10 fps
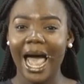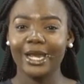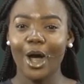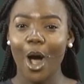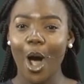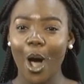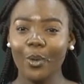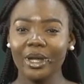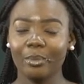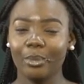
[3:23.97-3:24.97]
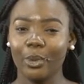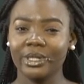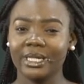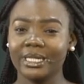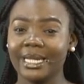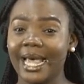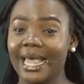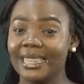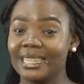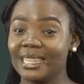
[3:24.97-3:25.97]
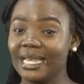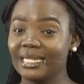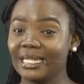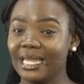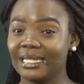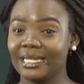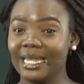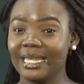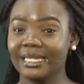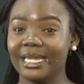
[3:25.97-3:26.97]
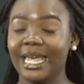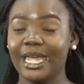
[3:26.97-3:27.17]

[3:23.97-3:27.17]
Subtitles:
and how important this lesson is